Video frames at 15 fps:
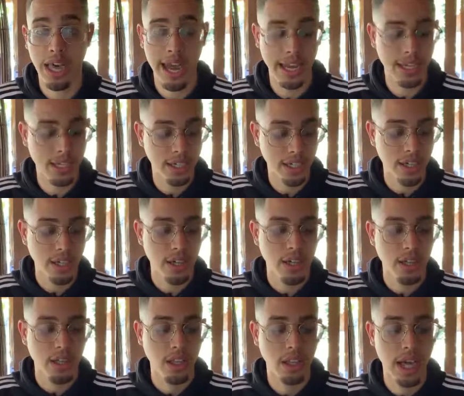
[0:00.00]
like,
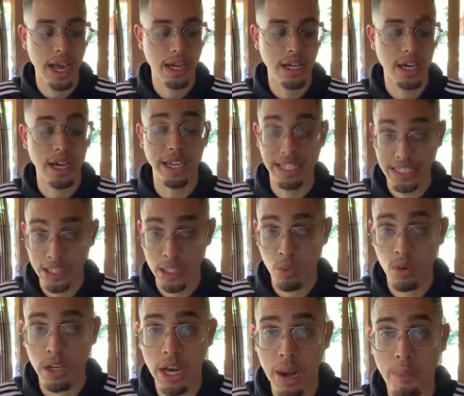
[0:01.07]
like uh, Easy
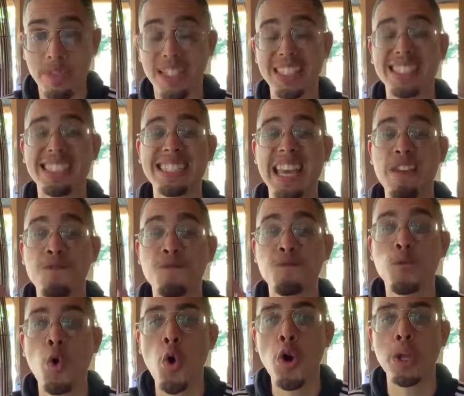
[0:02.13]
One Up, this is a
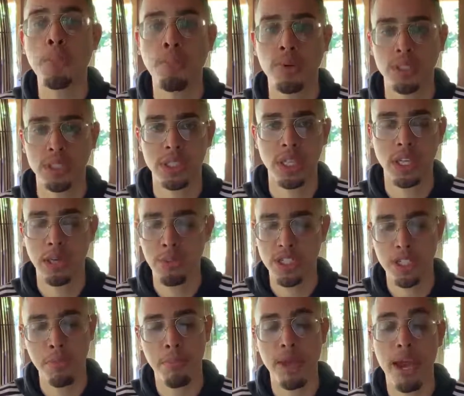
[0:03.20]
forty percent
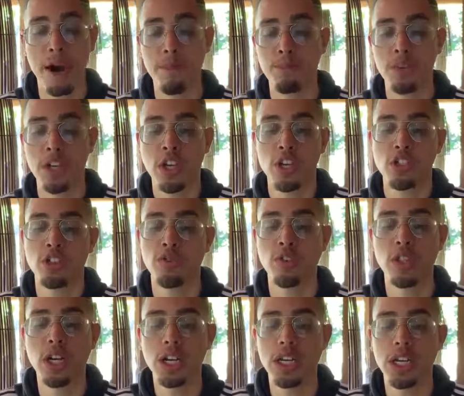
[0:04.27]
commission payout. So if
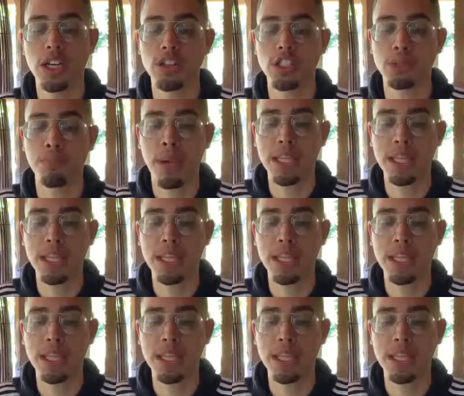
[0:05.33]
you look here, there's